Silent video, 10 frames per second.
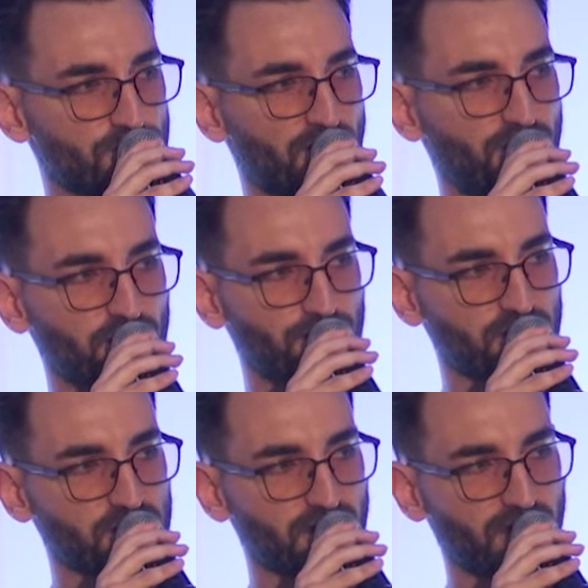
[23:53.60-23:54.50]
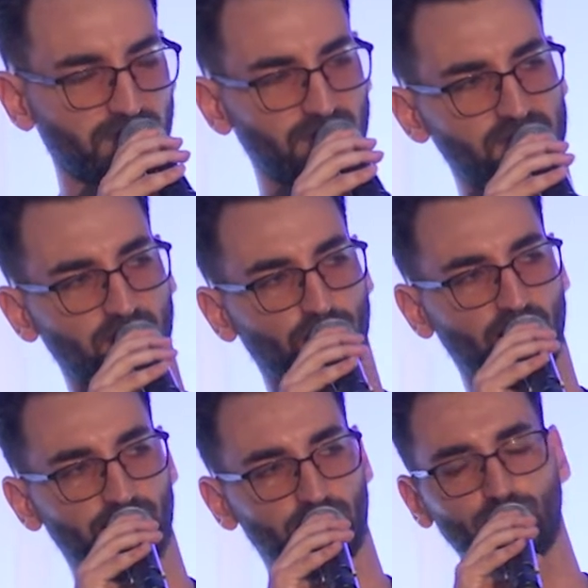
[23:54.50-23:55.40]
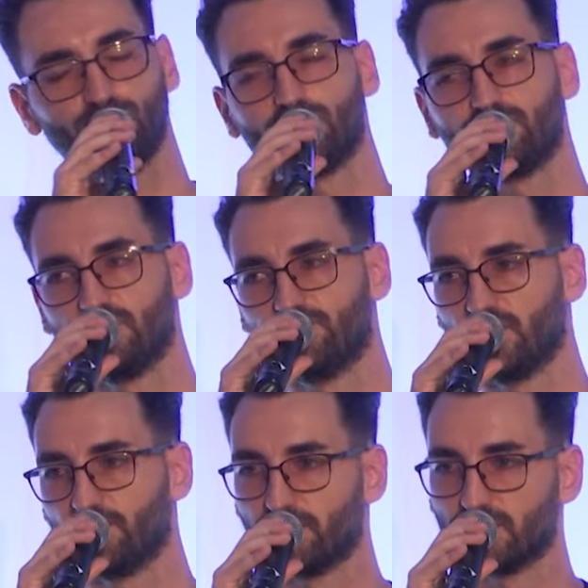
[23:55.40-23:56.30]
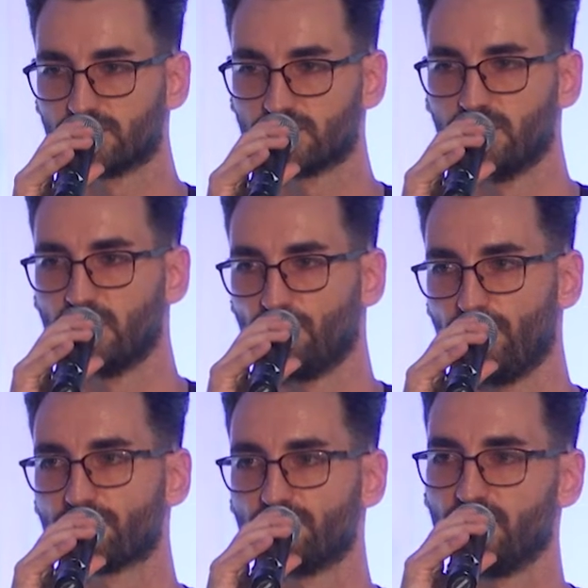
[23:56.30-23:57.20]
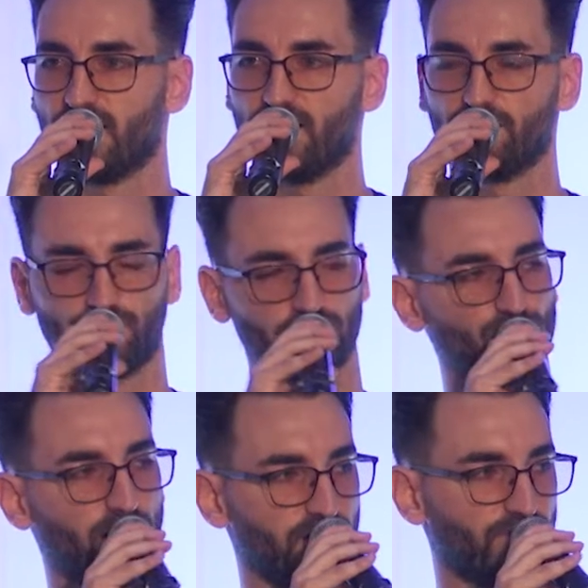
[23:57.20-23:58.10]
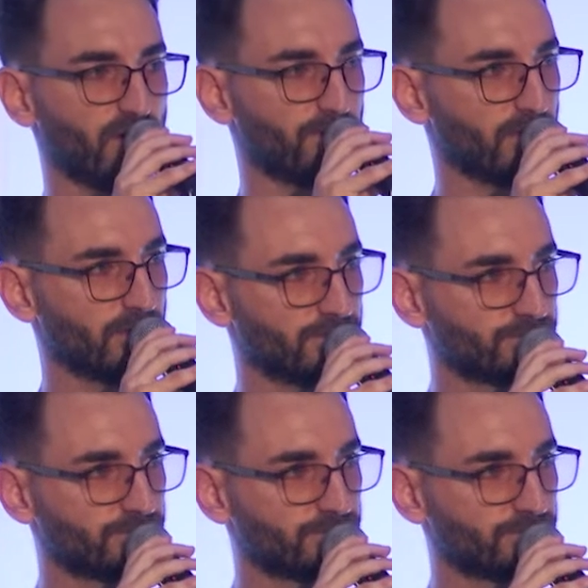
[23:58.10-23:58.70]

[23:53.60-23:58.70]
by 50%, and instead of having 2 or 3 developers, we actually have just 1 developer.